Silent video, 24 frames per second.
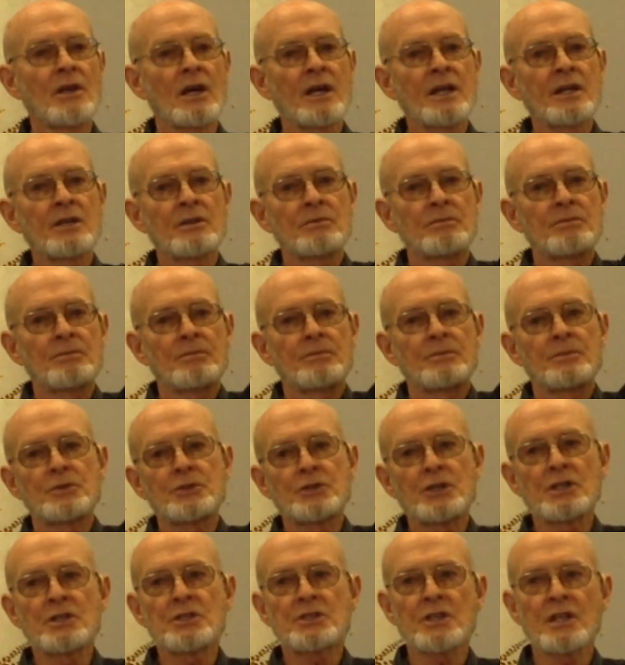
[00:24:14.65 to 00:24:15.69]
and
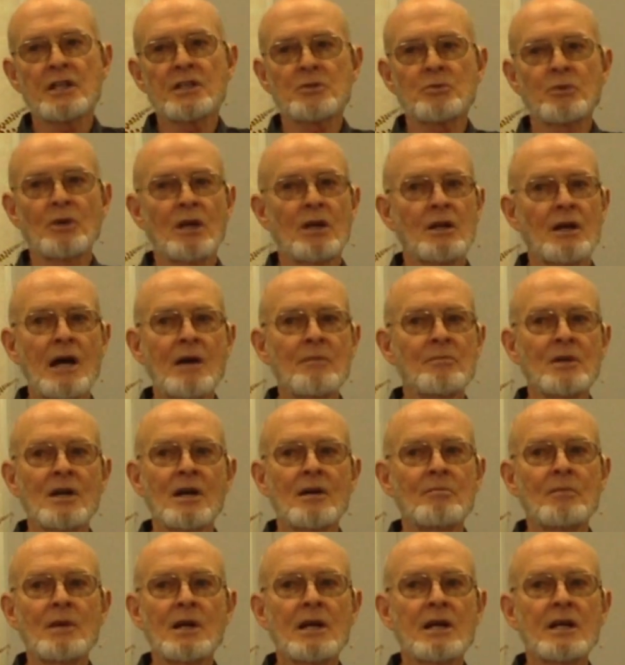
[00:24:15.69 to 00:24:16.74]
she says, Well, I'm
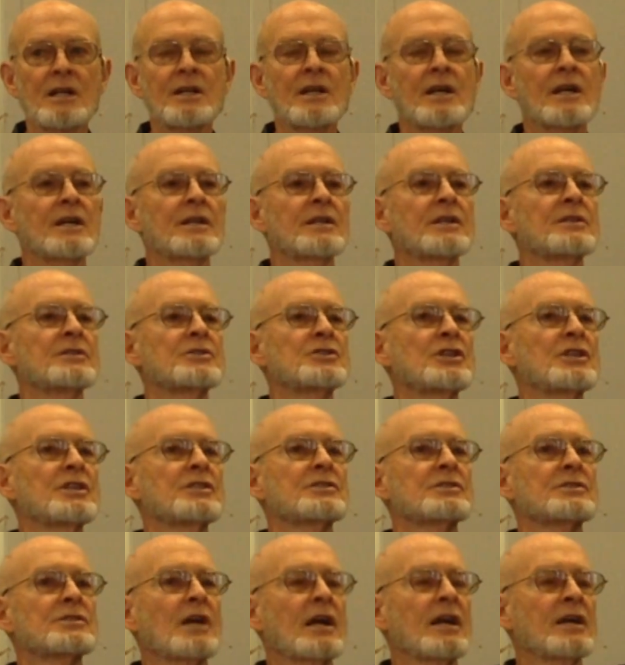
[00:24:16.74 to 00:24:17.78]
not married yet. And,
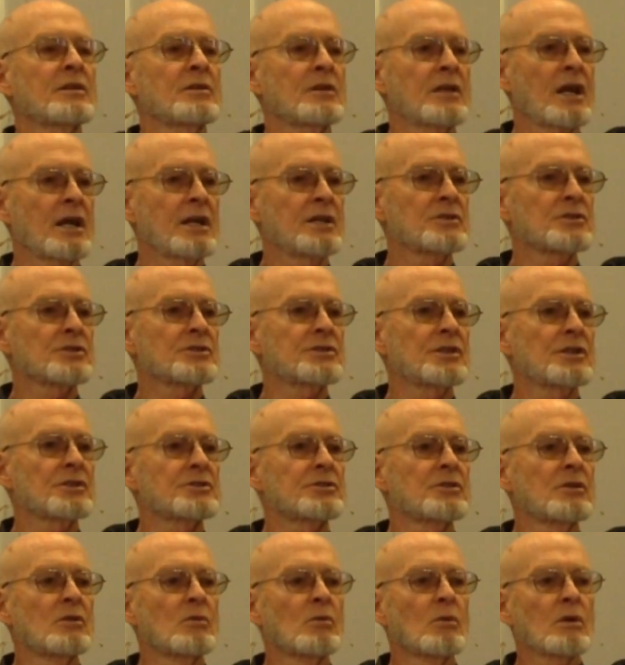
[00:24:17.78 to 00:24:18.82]
Jesus, and the angel says,
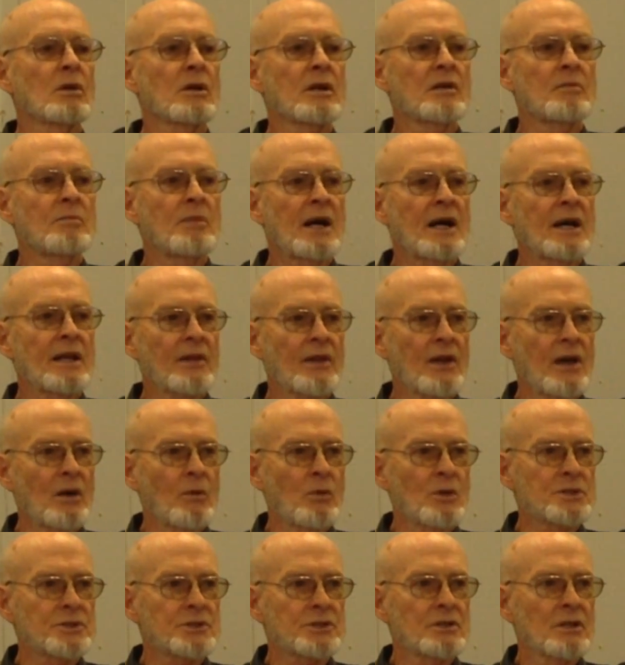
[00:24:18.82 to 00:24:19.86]
Don't worry about that.
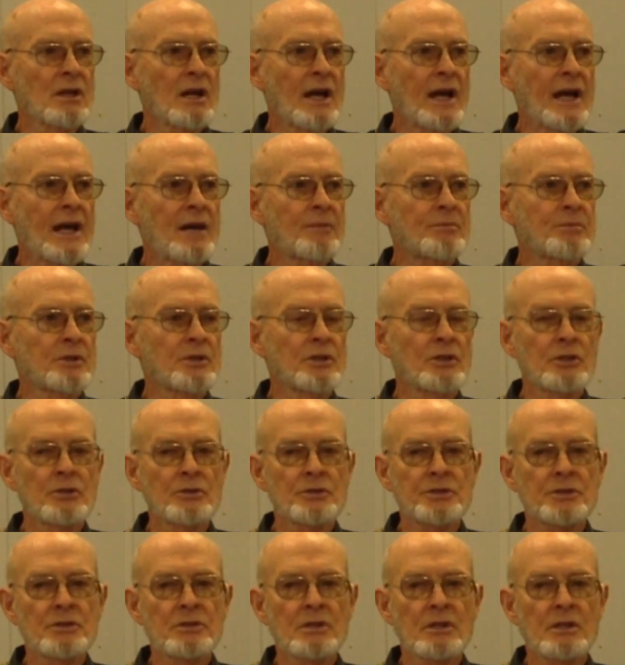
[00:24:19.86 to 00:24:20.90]
What's going to happen to you
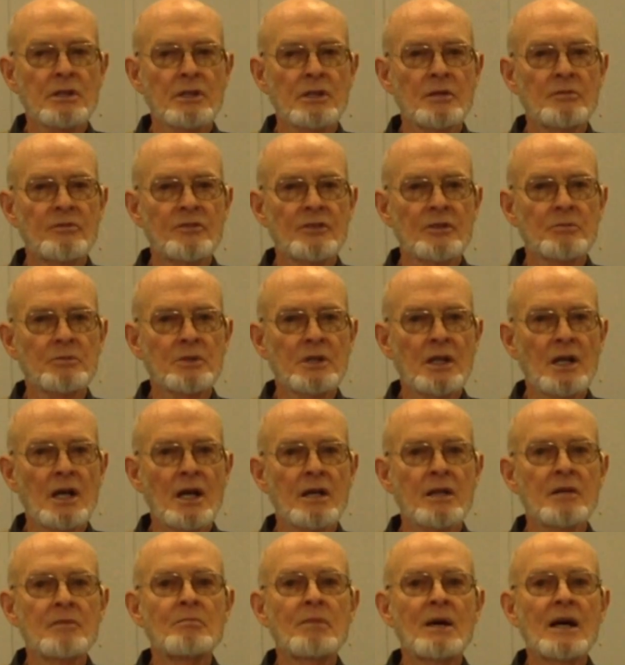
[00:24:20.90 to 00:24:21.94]
is going to come from
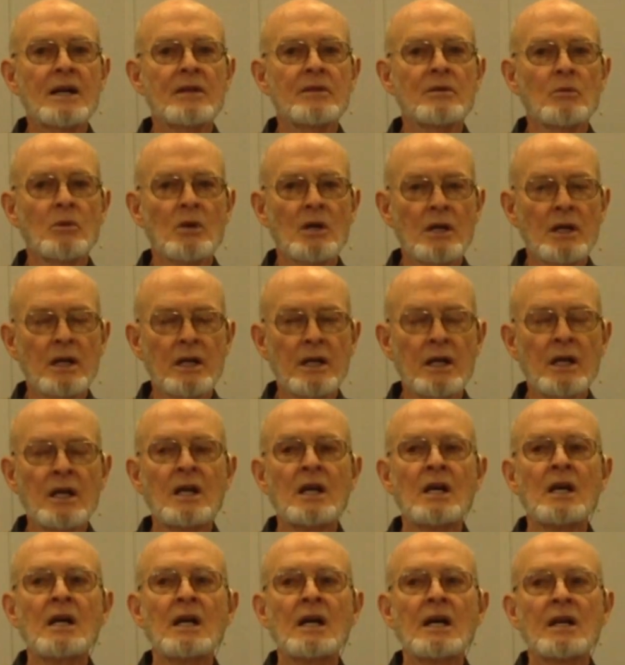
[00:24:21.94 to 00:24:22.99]
God. And by the way,
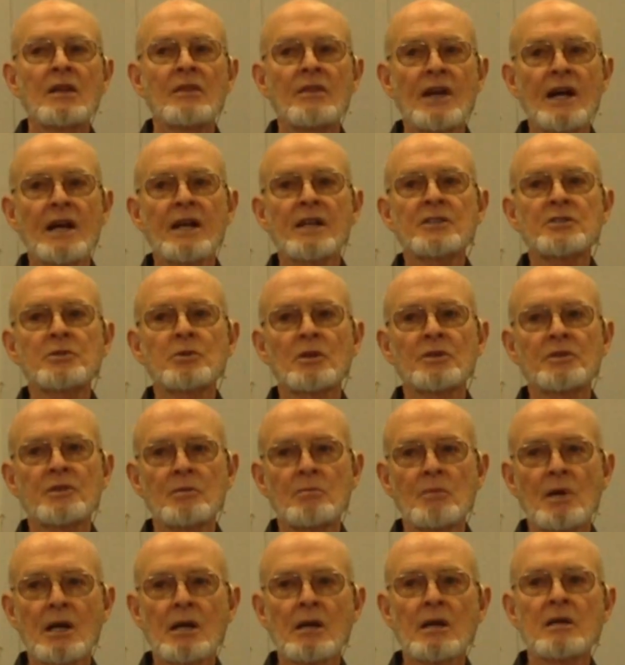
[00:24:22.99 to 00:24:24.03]
that is what the
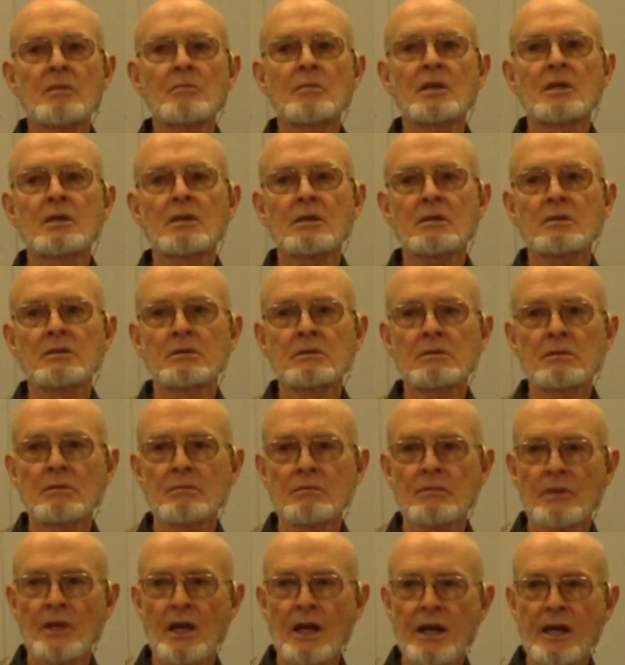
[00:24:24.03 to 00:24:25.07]
Mary miracle,
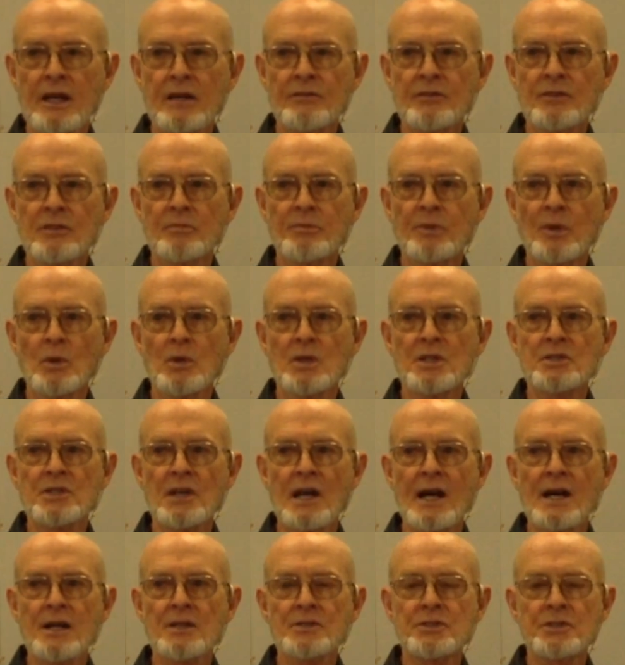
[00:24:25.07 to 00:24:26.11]
the Hayford points
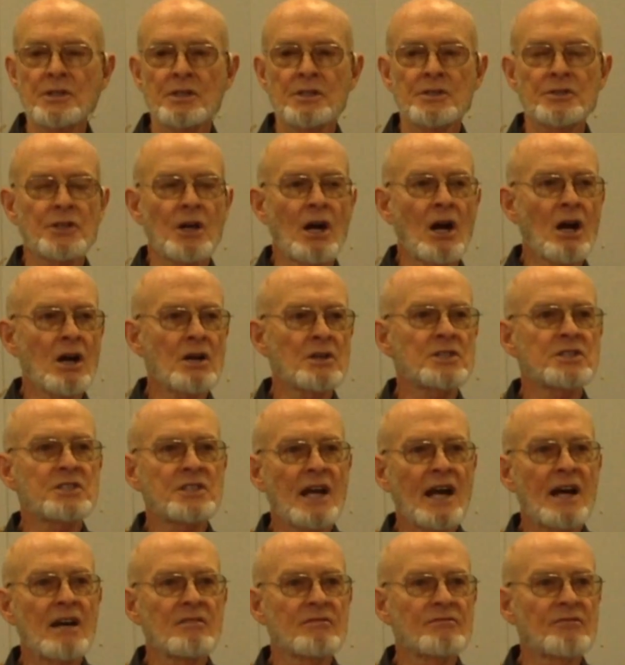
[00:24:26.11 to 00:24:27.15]
out, is our
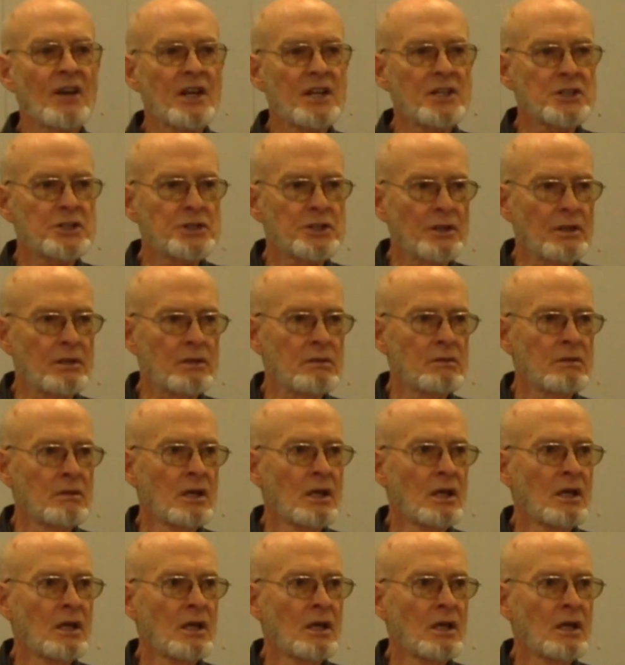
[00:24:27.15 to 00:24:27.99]
salvation